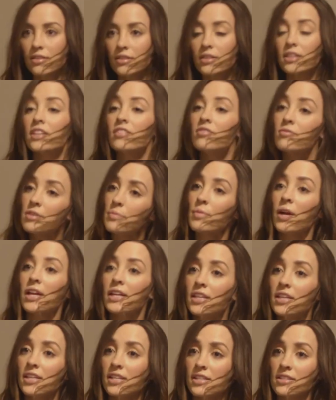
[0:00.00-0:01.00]
names
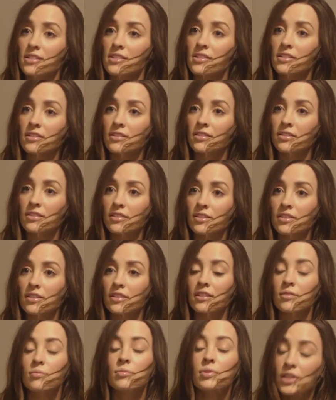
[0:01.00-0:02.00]
and tear you down.
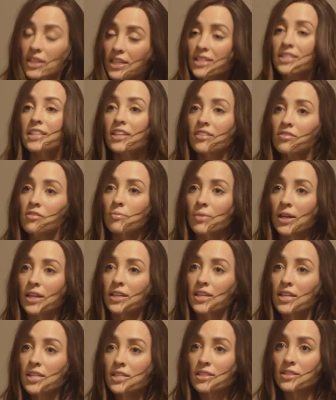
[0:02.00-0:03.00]
They
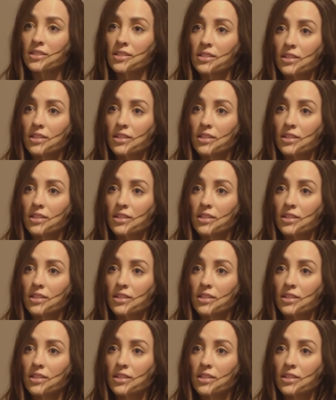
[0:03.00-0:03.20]
may